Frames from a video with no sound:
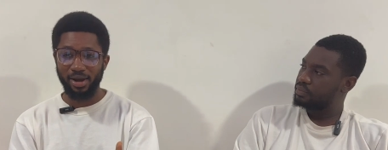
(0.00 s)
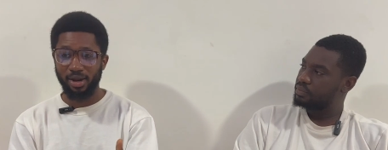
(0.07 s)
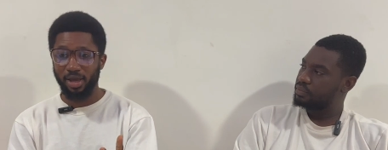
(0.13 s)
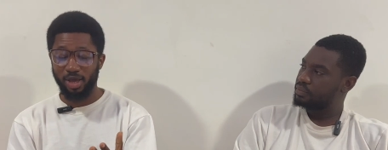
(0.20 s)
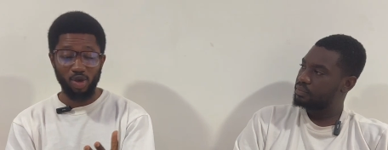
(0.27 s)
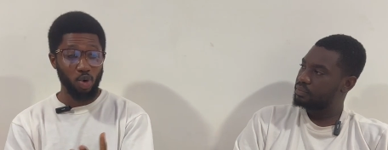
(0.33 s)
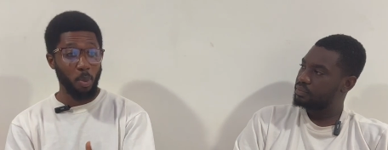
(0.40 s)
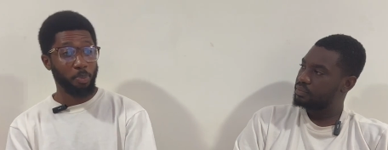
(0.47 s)
Speaker 1: then
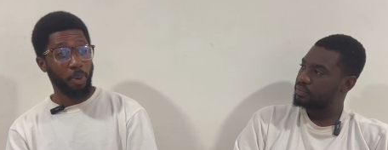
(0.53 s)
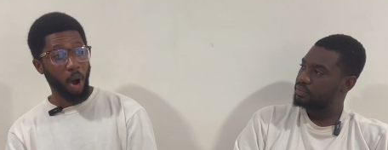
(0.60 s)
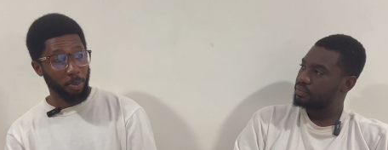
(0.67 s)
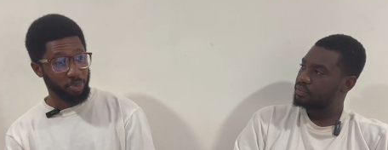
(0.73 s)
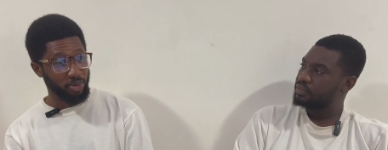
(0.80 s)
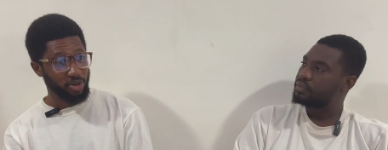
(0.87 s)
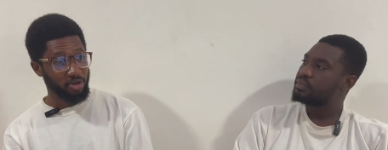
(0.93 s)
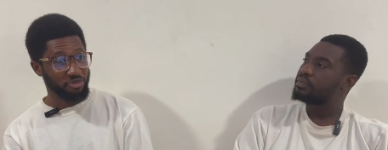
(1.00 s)
he'll
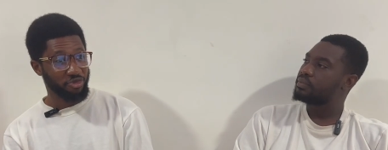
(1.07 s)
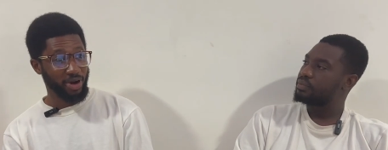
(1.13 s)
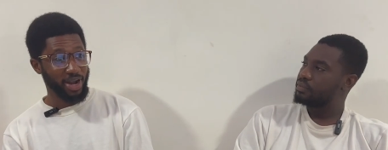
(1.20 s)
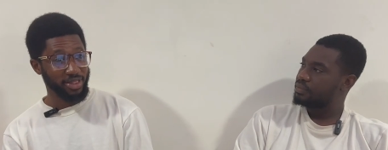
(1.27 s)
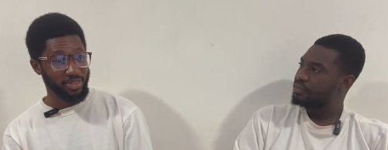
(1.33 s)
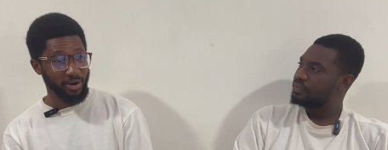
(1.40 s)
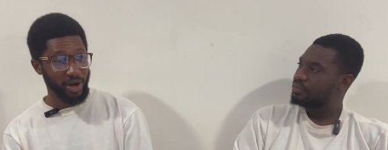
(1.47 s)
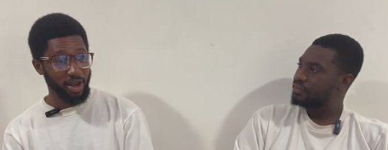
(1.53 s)
pop for
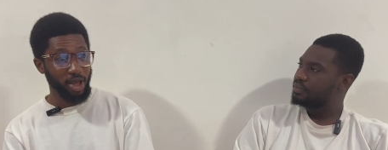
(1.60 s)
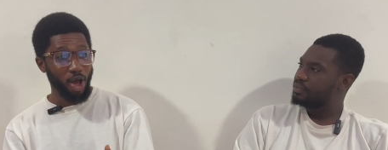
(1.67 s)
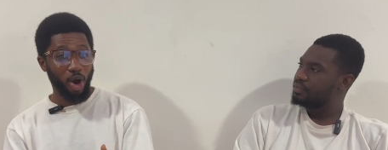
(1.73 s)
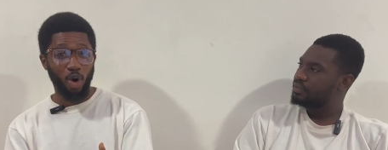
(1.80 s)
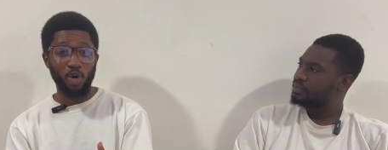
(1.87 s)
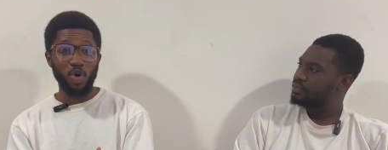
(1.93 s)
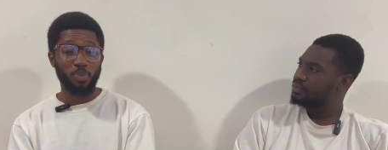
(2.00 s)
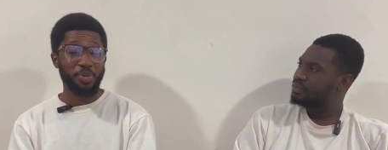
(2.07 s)
the three,
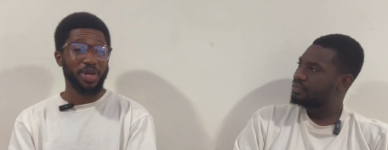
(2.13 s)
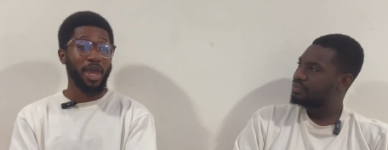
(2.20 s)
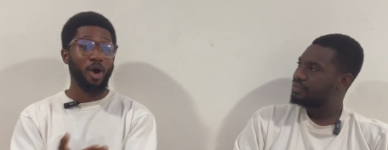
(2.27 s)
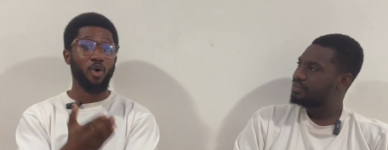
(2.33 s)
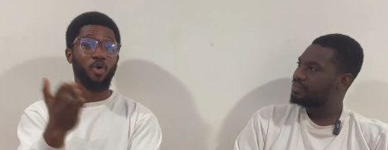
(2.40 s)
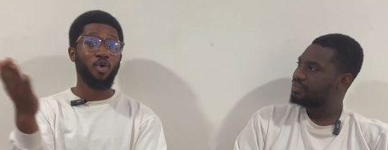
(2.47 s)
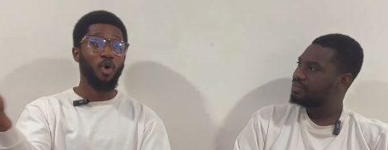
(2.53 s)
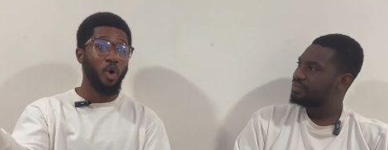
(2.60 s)
or you pick and
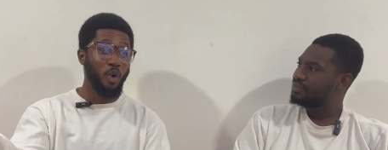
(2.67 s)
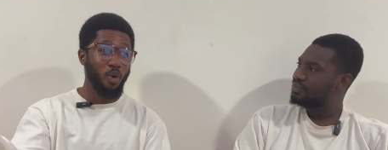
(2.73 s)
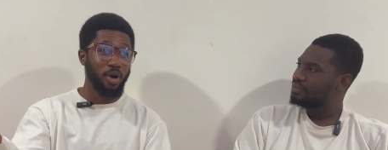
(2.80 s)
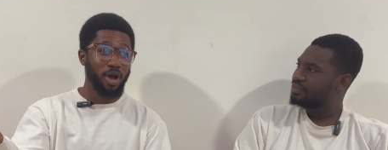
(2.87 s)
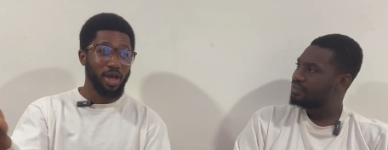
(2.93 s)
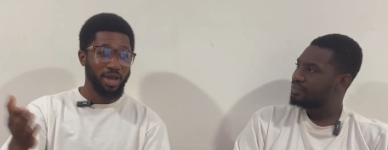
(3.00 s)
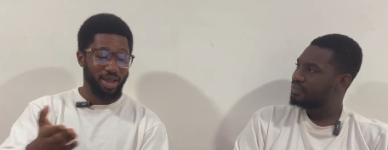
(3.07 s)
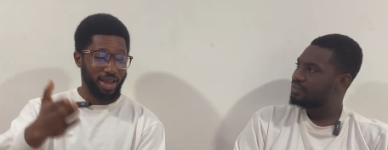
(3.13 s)

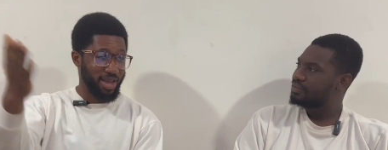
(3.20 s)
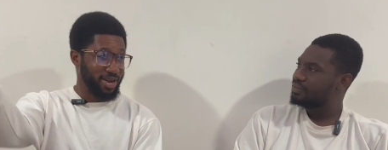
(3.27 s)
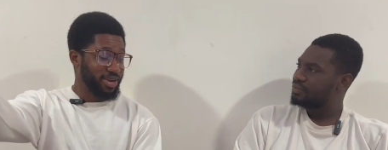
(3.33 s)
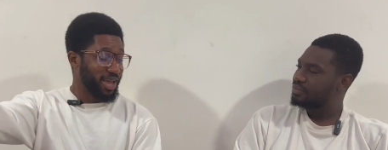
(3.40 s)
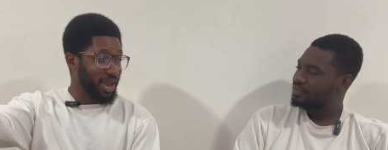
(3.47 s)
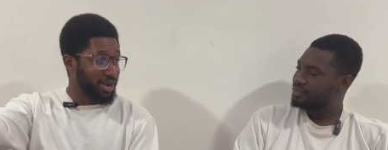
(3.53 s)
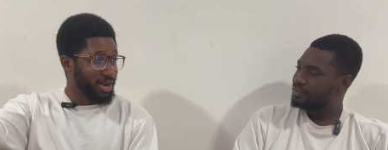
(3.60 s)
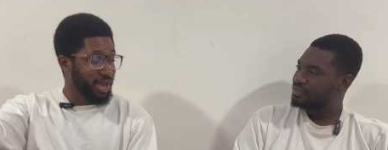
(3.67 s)
roll
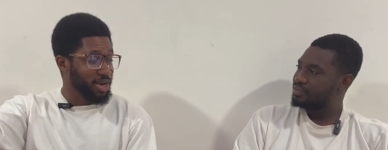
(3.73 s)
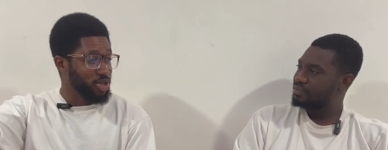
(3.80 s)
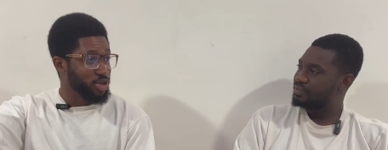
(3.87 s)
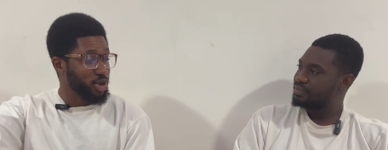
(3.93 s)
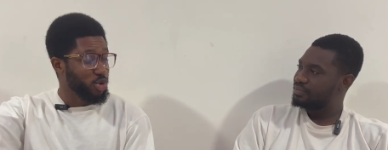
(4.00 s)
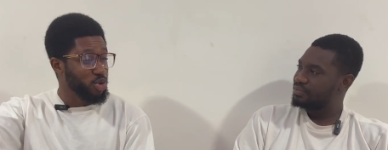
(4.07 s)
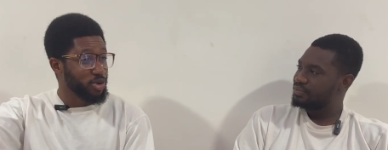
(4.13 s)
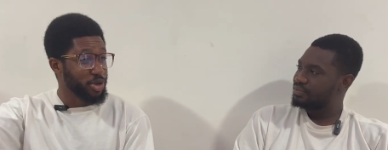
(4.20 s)
and and and he
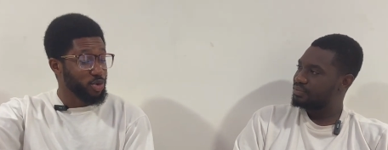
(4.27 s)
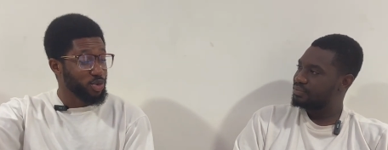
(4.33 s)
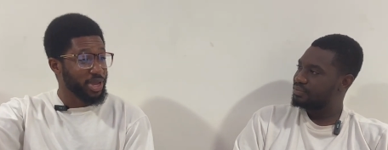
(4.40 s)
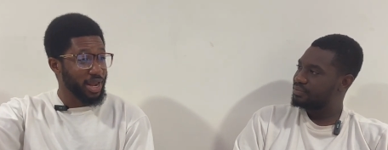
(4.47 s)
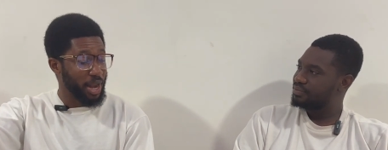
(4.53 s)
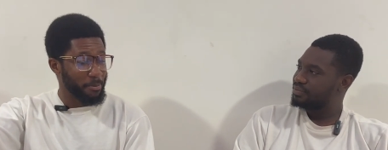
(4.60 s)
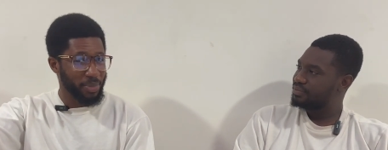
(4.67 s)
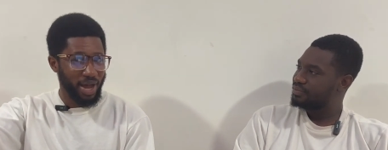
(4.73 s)
he'll, he'll
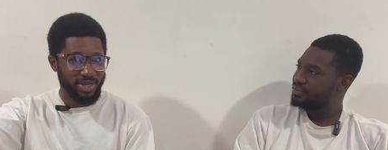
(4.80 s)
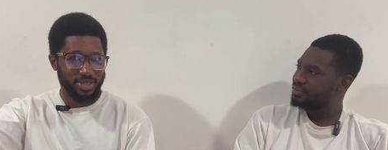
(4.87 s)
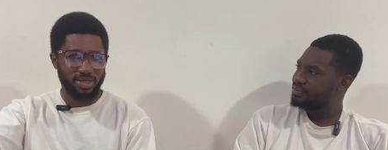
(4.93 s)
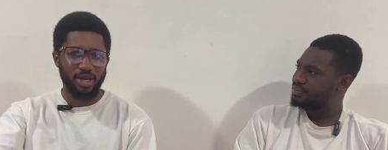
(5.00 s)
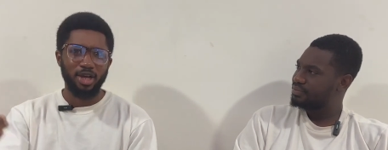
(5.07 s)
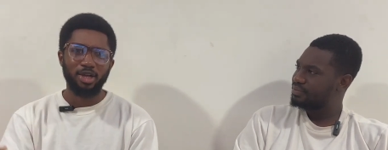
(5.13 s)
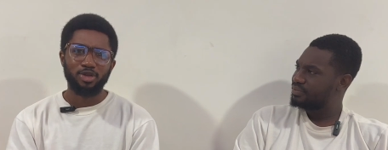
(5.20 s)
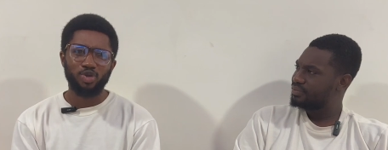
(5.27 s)
get the
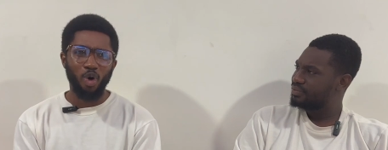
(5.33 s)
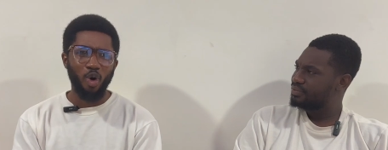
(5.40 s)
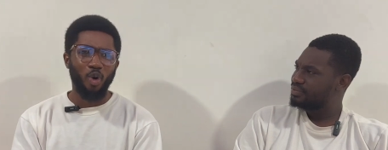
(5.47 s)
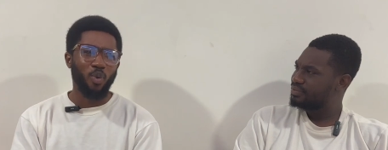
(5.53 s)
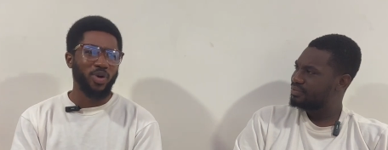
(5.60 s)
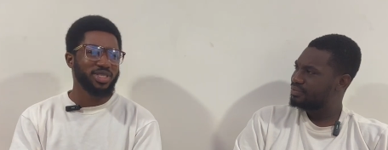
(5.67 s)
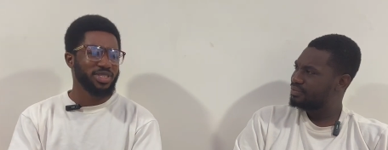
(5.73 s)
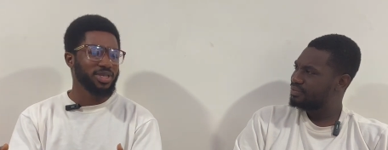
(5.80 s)
pass. So
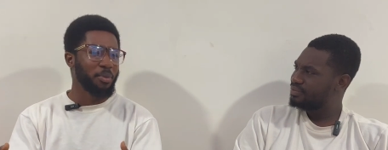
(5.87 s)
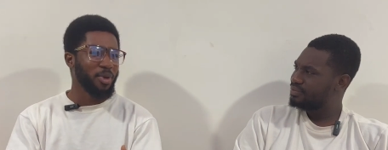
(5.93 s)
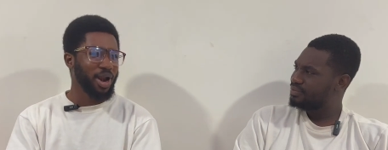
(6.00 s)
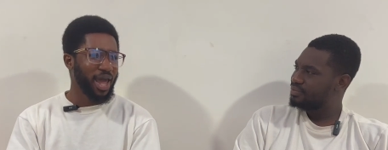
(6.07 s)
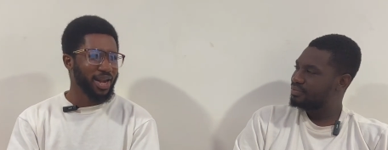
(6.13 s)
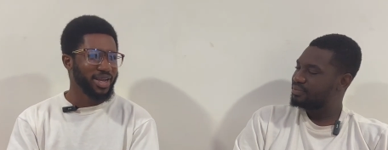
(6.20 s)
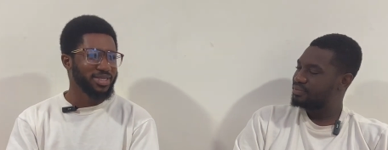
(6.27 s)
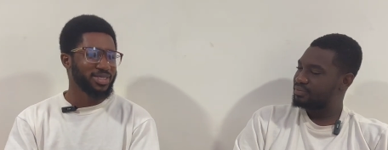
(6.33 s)
with someone
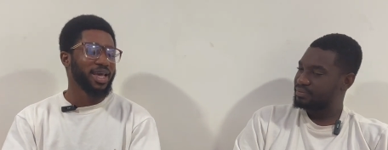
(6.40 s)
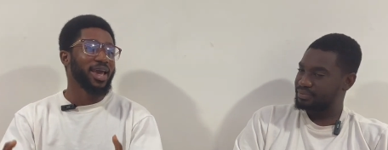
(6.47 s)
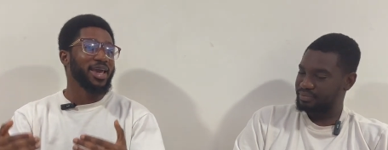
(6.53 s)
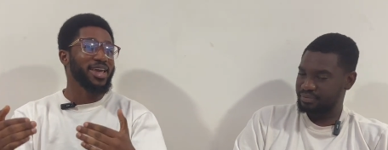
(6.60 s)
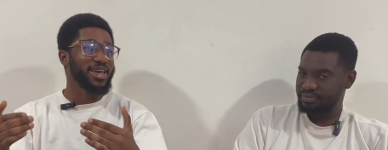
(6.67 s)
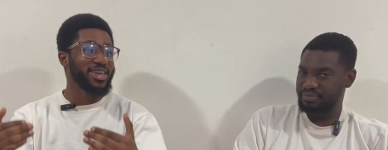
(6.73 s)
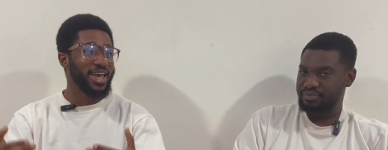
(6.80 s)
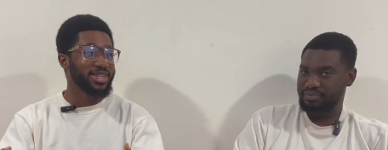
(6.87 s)
like this,
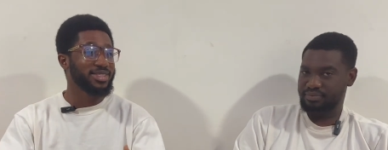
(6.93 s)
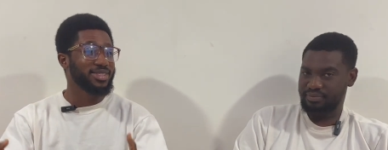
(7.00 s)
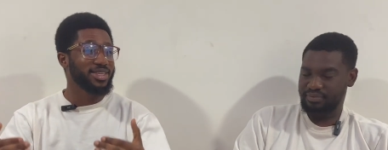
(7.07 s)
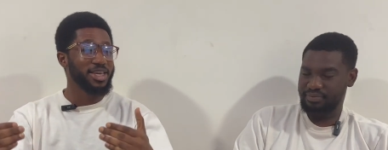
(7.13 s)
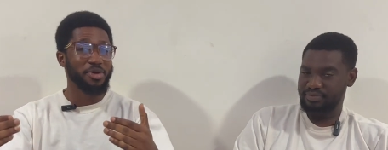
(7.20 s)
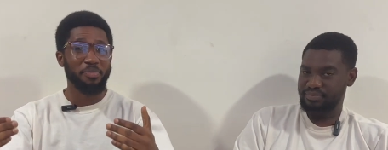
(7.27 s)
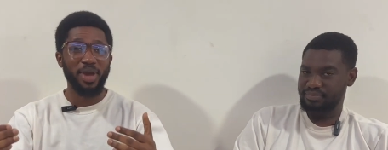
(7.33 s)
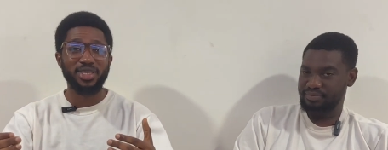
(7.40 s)
he gets
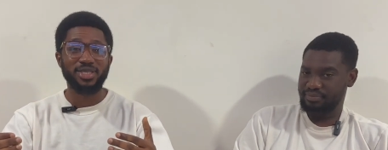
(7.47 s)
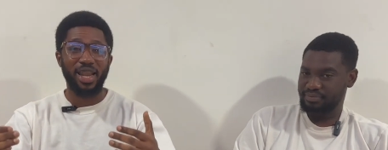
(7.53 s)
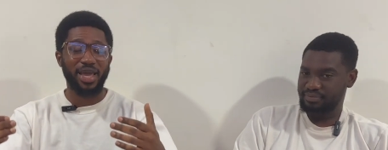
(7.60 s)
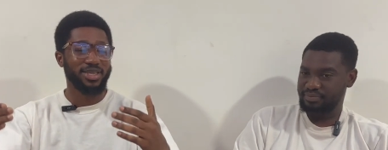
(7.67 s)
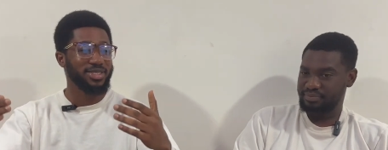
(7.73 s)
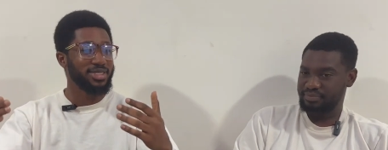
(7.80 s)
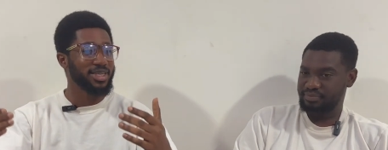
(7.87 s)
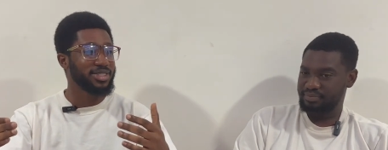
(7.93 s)
he makes
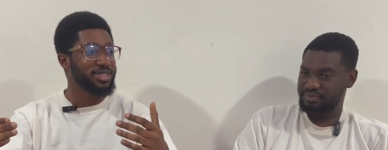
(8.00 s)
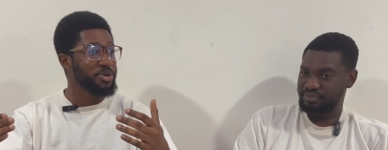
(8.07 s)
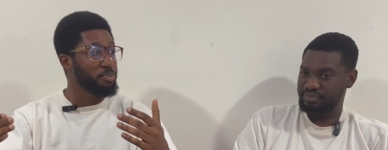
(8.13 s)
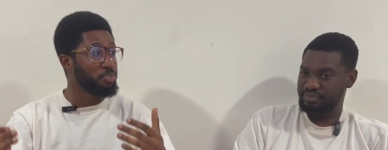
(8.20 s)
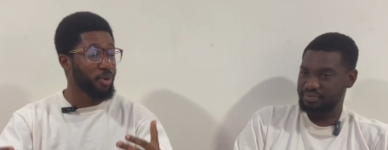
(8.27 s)
like 16